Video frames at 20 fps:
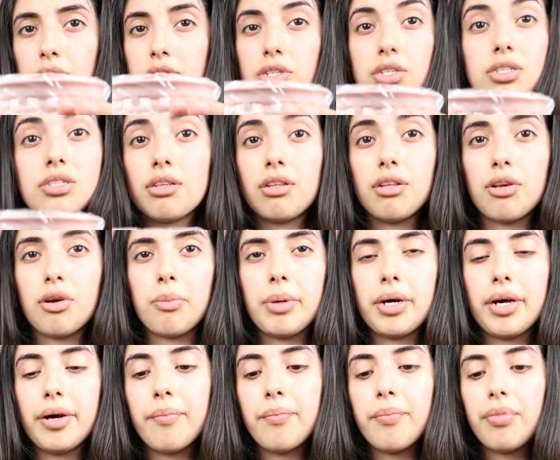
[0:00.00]
just a little
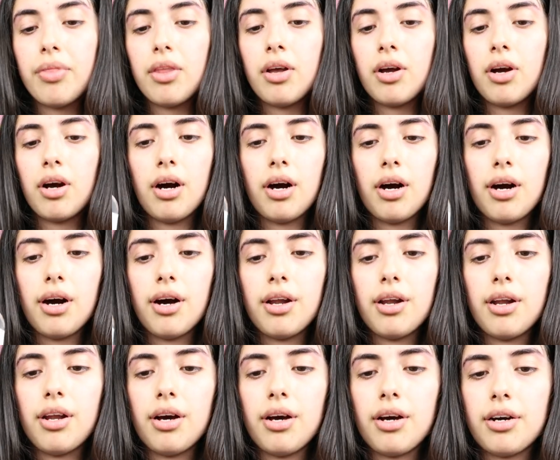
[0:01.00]
bit
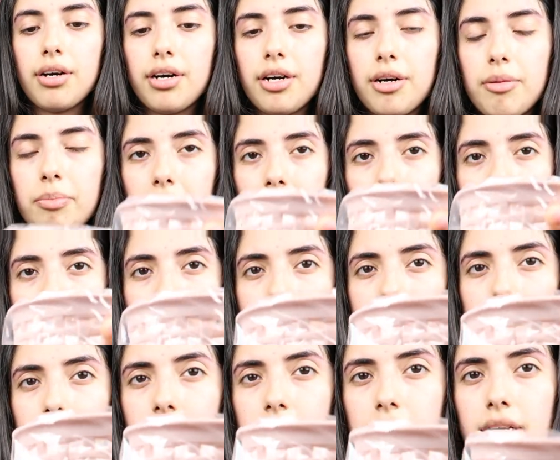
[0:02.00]
on
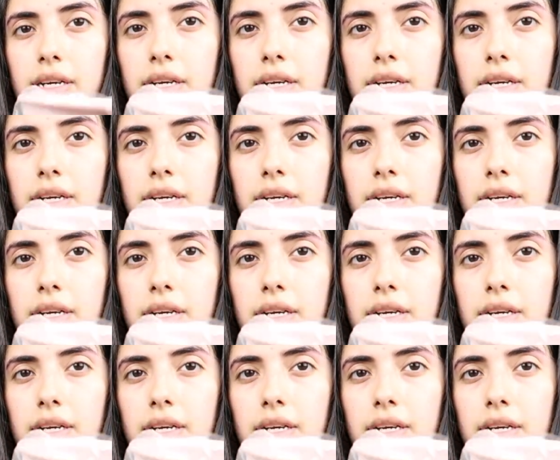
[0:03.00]
plastic.